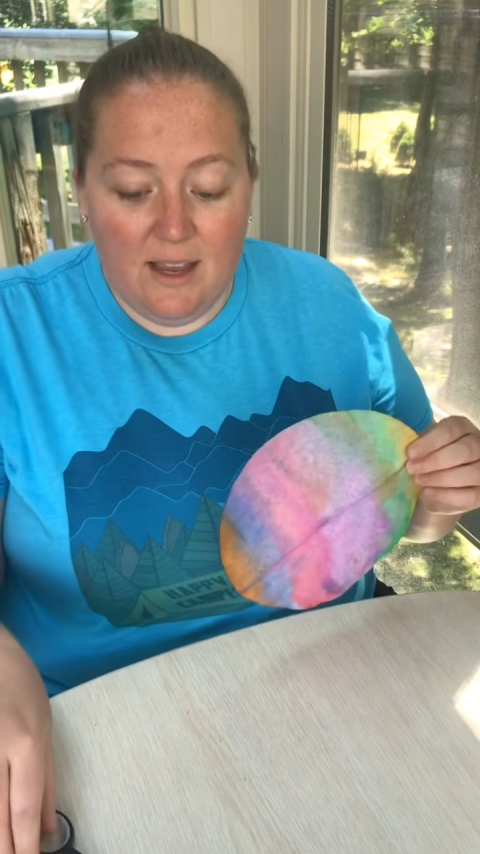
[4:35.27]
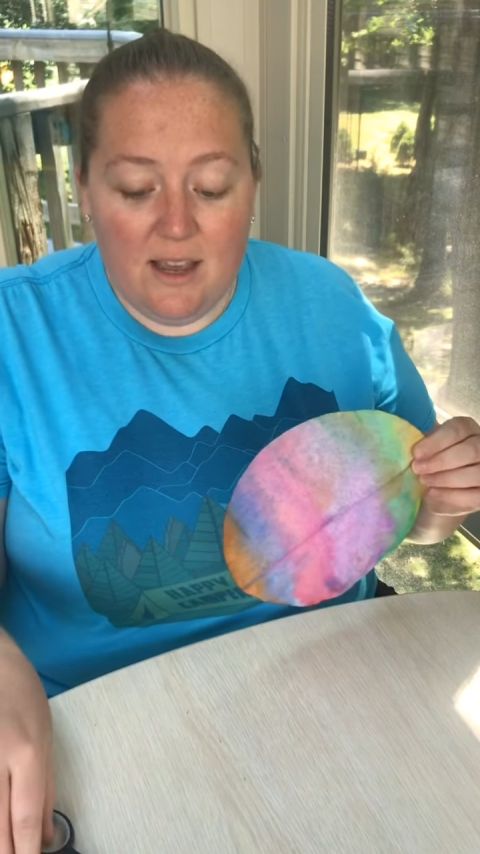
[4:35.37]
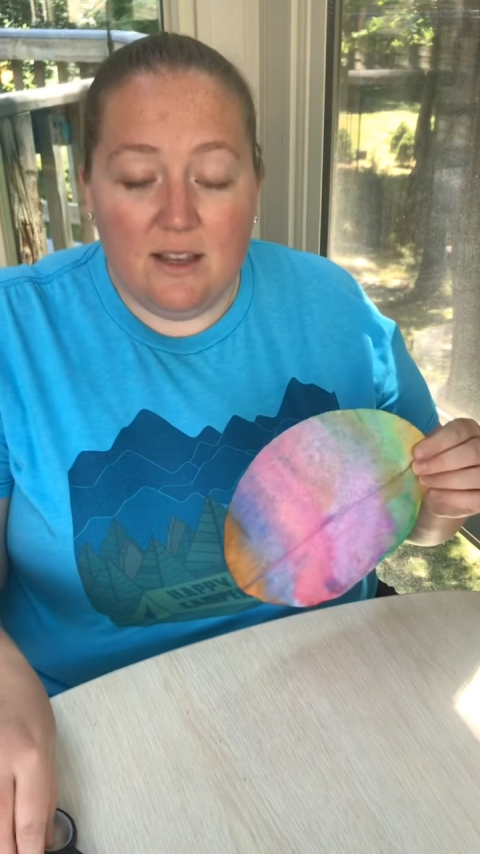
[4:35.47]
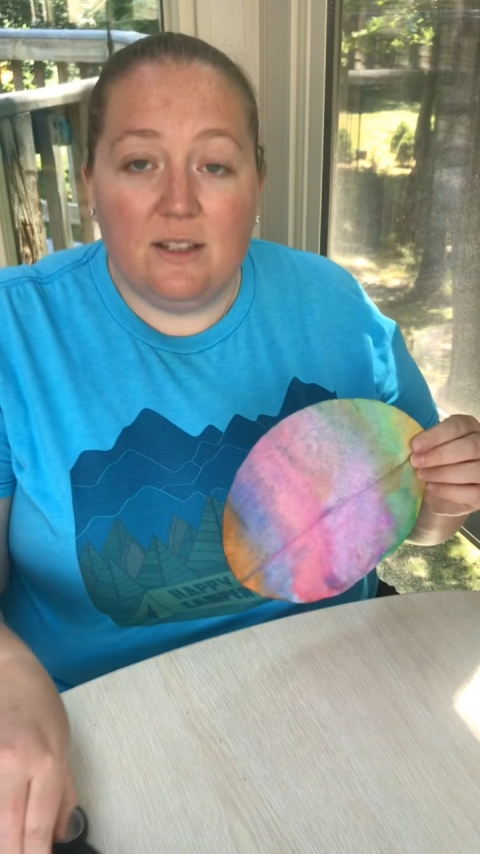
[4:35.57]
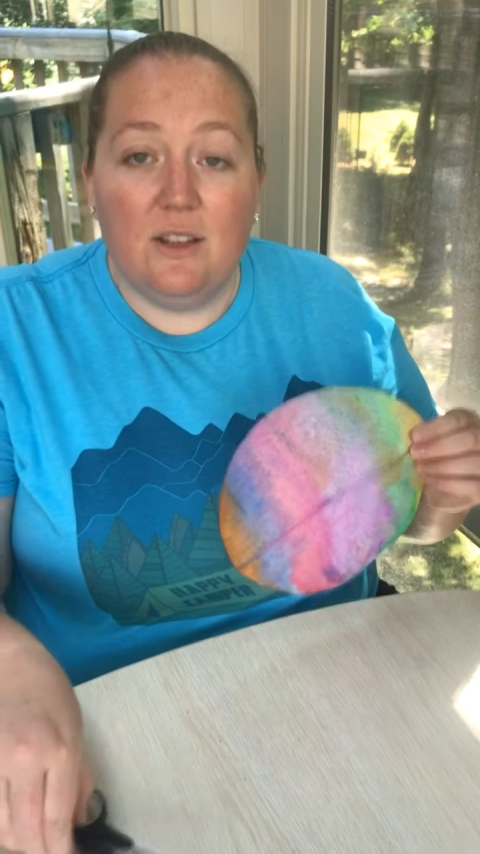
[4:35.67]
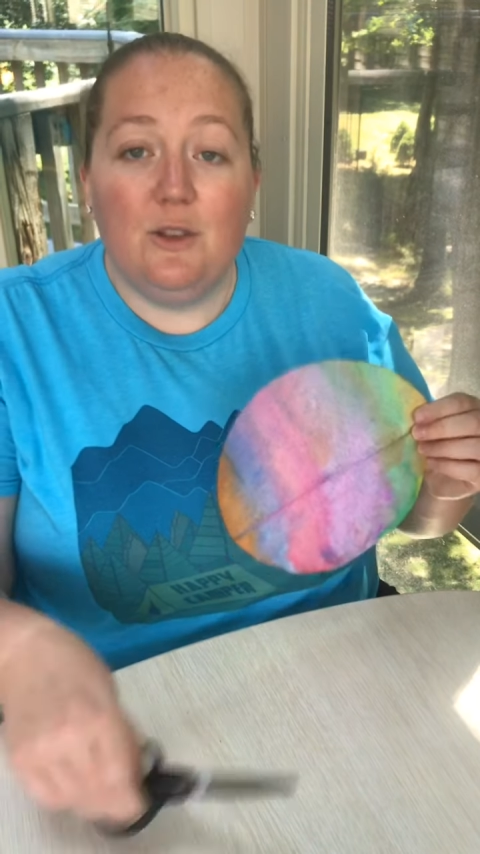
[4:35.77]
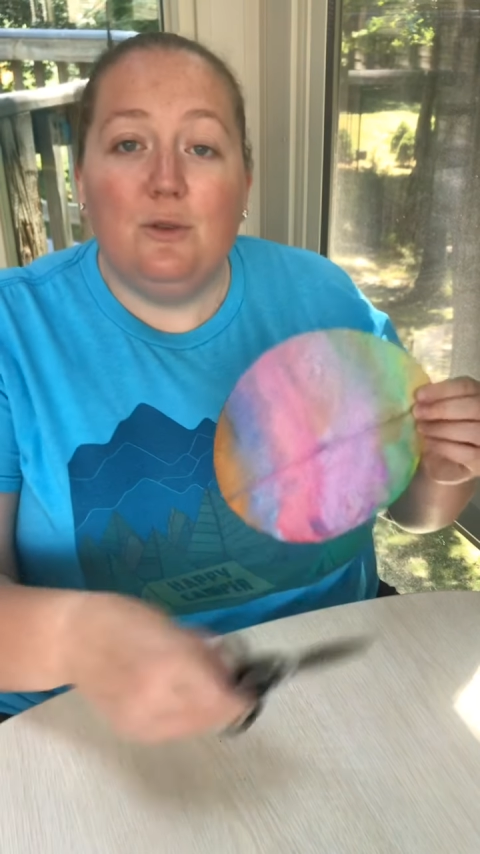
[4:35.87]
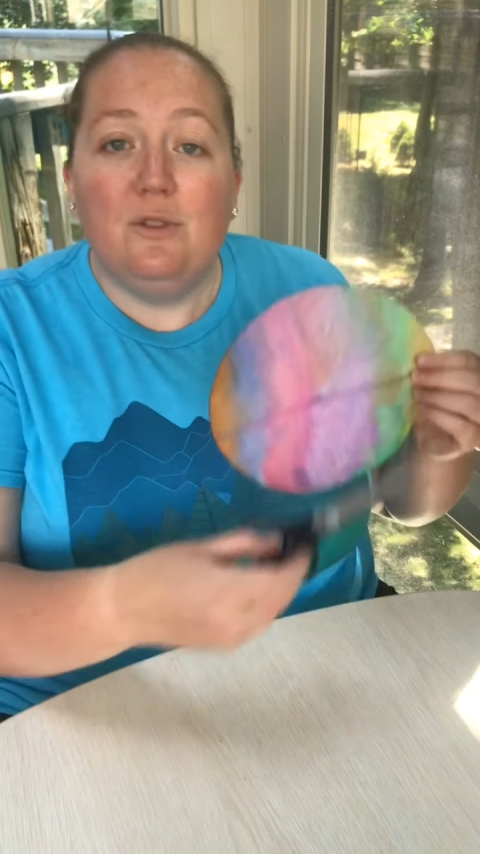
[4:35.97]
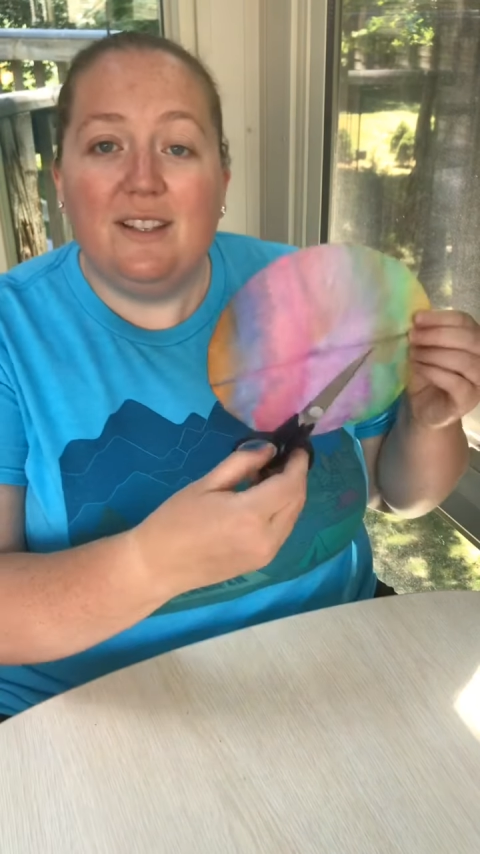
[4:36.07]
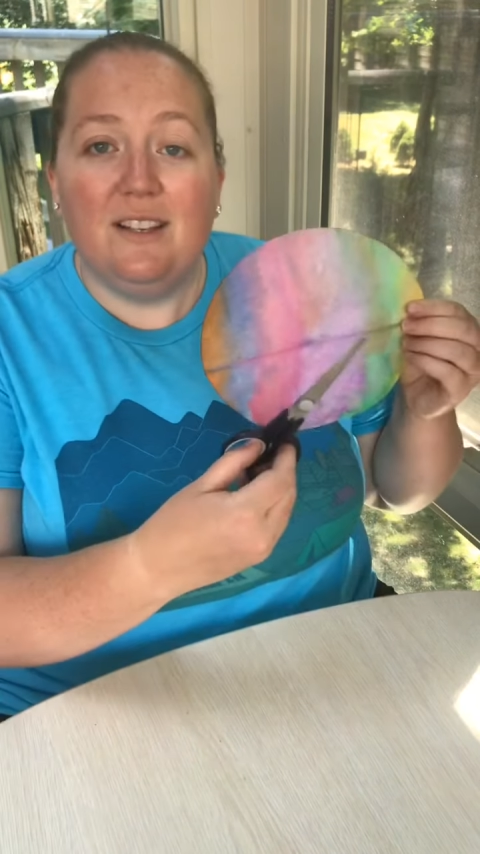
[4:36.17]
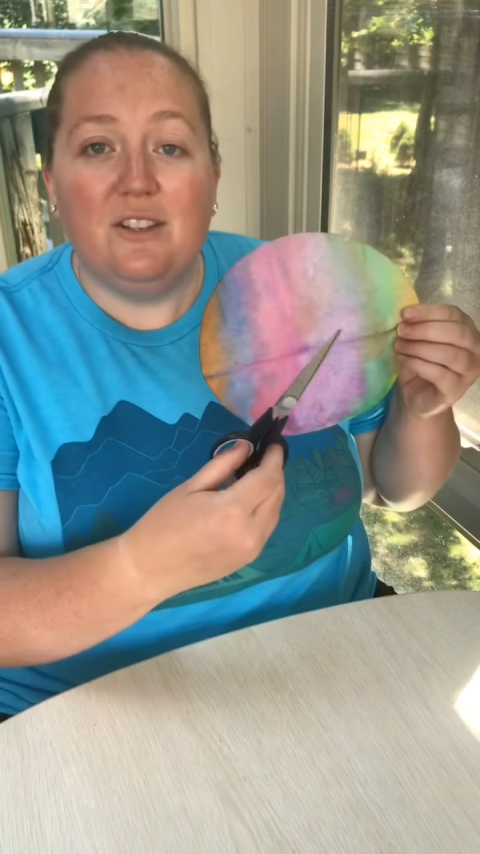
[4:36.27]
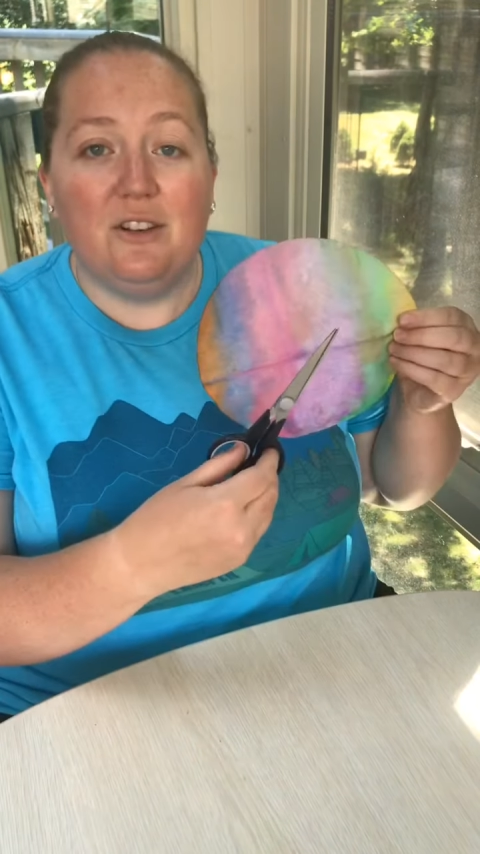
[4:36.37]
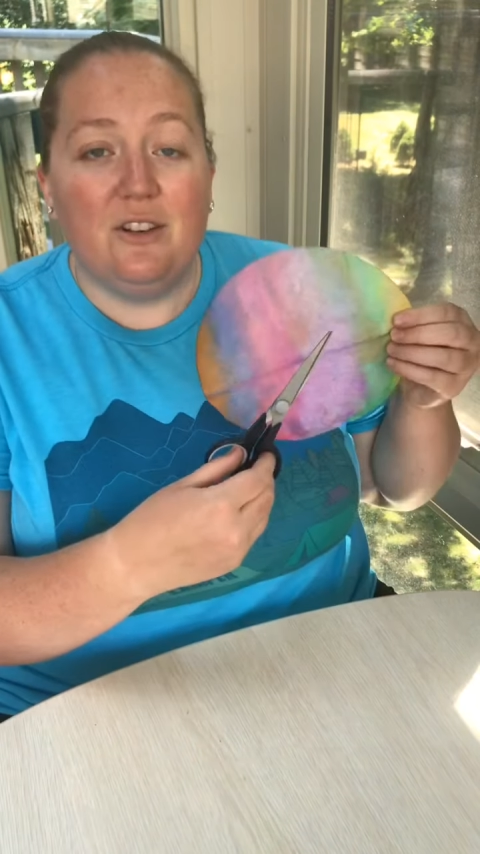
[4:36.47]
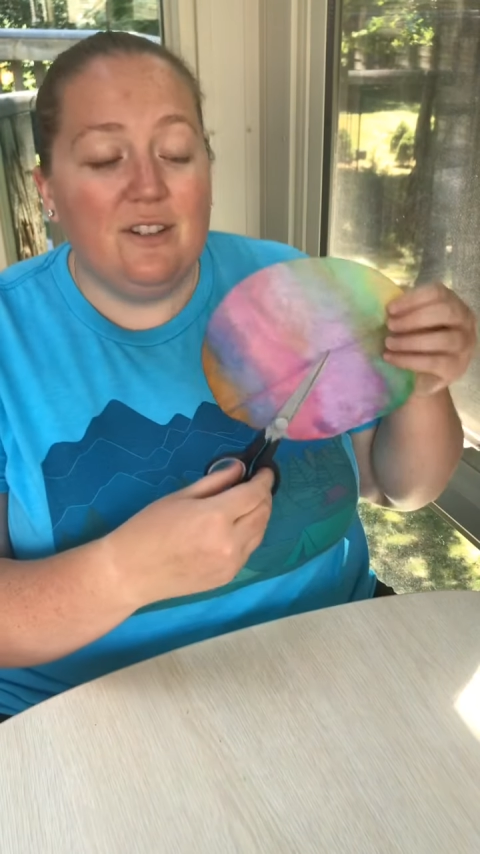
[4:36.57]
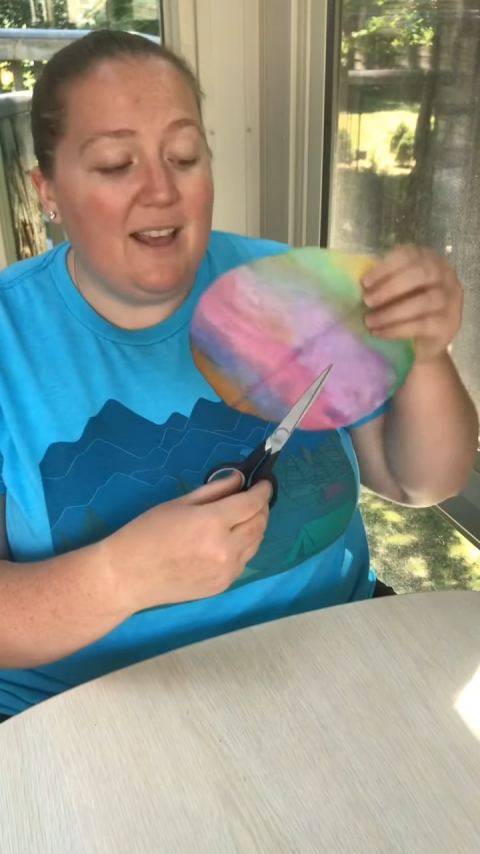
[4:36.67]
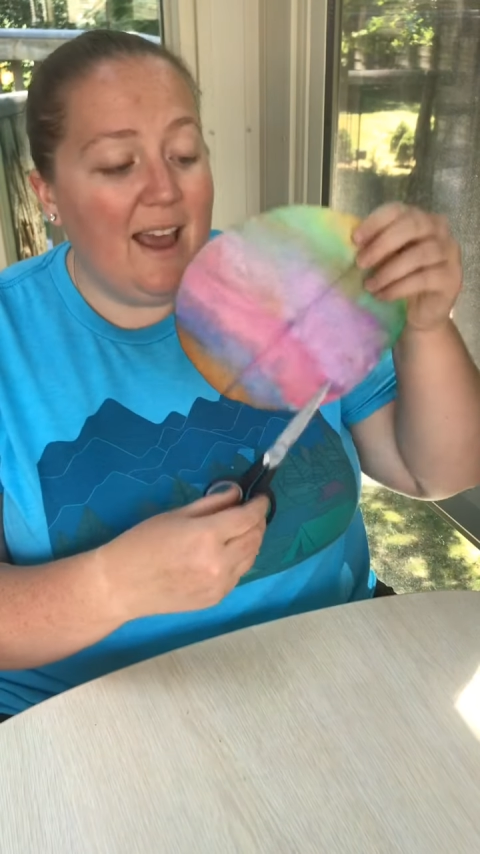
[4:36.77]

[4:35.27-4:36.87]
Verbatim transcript: is use scissors